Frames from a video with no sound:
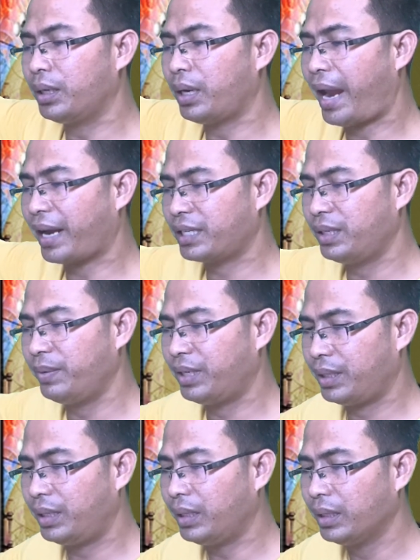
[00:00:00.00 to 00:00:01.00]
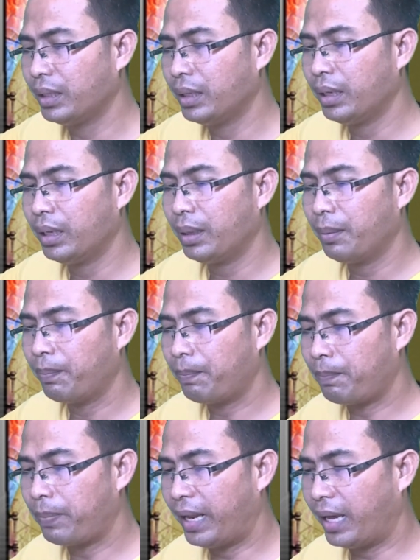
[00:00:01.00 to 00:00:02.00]
activity
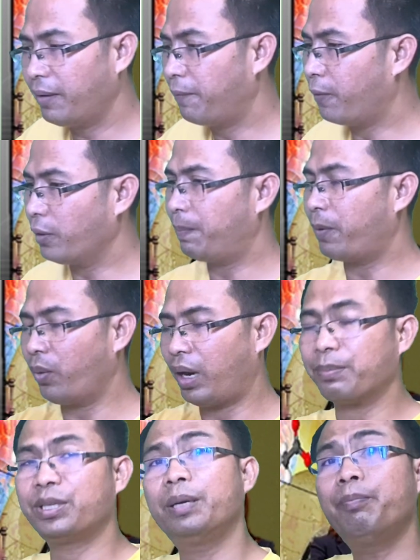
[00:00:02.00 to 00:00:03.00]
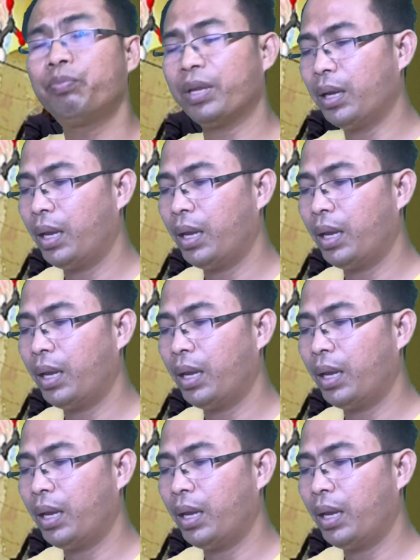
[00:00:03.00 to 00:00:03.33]
plan for the program team.